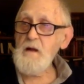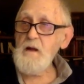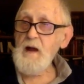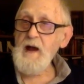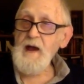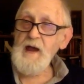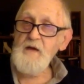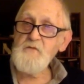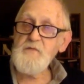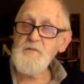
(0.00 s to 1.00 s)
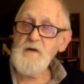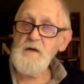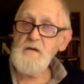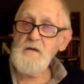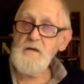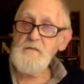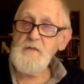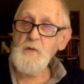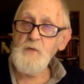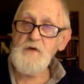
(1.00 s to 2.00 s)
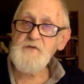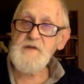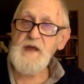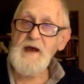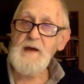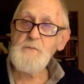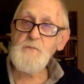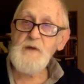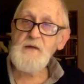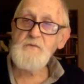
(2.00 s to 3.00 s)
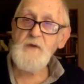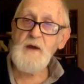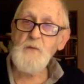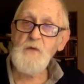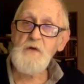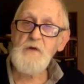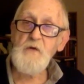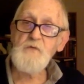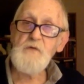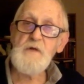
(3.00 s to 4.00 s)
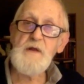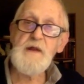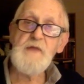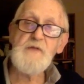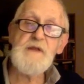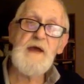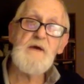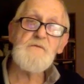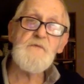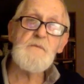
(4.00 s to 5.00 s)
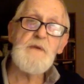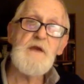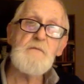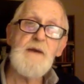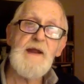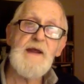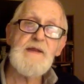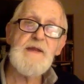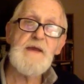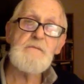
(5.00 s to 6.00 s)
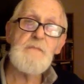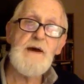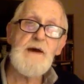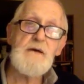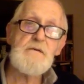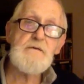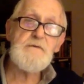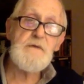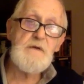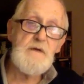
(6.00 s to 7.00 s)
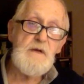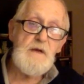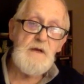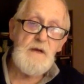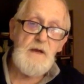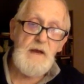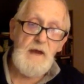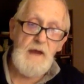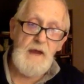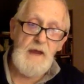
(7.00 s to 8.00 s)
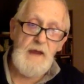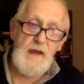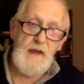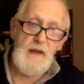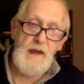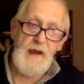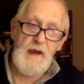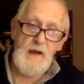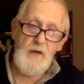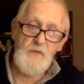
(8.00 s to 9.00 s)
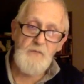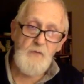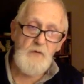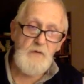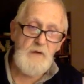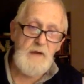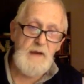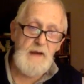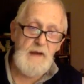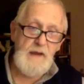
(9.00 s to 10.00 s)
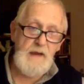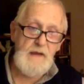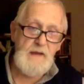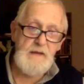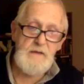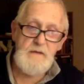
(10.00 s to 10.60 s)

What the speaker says: I have, there was a time whenever I worked over in another town from here, about 18 miles, and I got off work and I headed